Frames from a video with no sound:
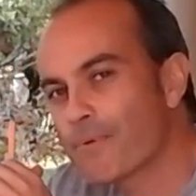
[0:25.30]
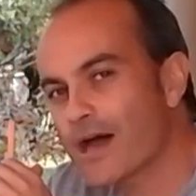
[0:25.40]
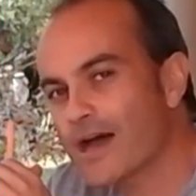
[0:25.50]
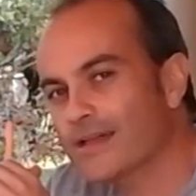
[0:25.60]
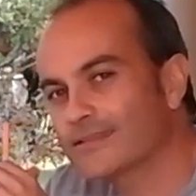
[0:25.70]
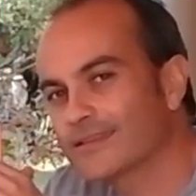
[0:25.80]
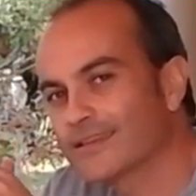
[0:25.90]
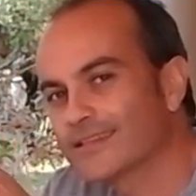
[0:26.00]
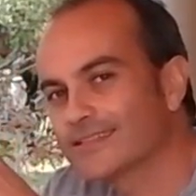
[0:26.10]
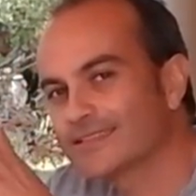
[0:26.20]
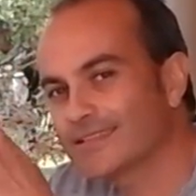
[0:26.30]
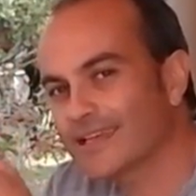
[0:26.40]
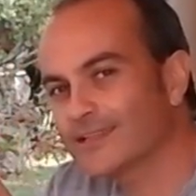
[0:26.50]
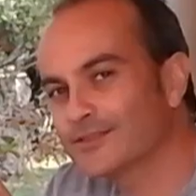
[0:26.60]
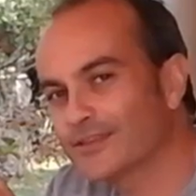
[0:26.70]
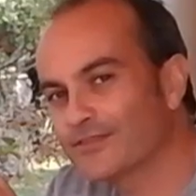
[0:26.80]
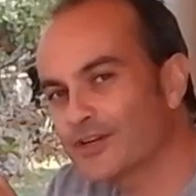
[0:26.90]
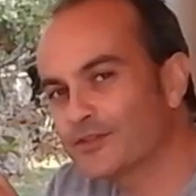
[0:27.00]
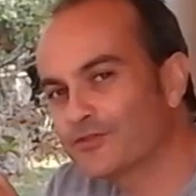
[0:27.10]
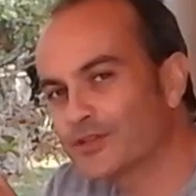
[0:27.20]
but still on the
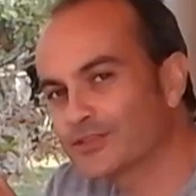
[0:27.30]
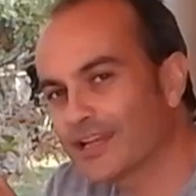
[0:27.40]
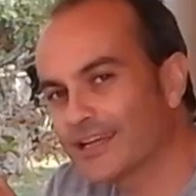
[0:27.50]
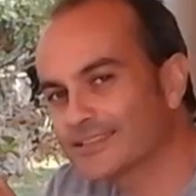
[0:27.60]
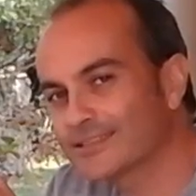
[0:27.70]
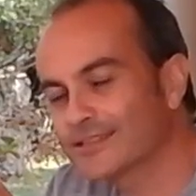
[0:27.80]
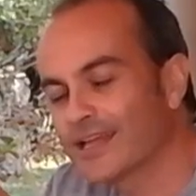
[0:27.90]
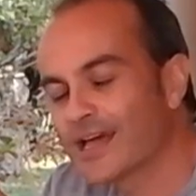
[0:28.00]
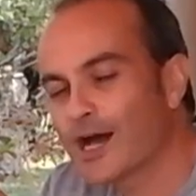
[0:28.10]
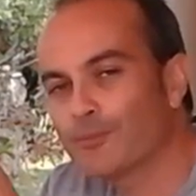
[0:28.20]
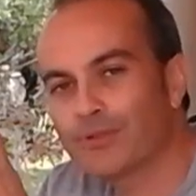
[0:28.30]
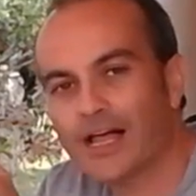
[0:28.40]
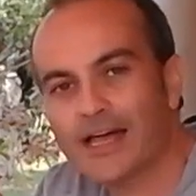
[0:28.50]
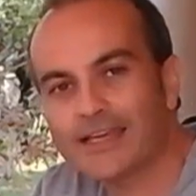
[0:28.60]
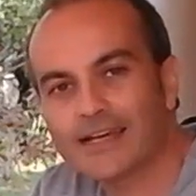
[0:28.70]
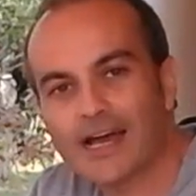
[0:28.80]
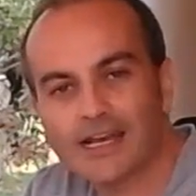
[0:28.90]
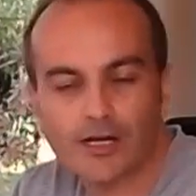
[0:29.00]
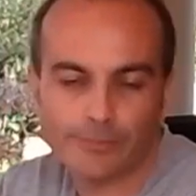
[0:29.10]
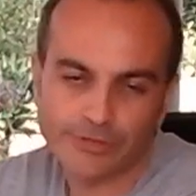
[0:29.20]
very first lesson, applying
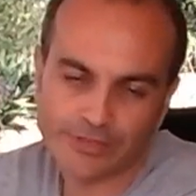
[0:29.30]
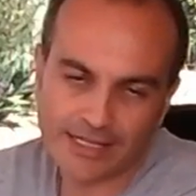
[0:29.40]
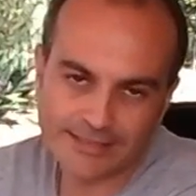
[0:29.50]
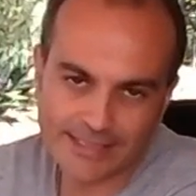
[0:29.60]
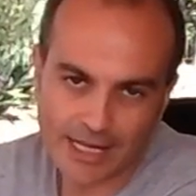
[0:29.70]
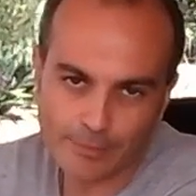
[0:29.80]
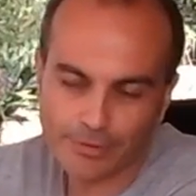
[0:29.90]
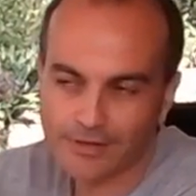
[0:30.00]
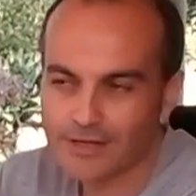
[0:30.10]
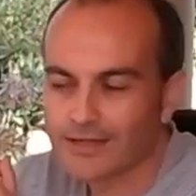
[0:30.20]
an optional step.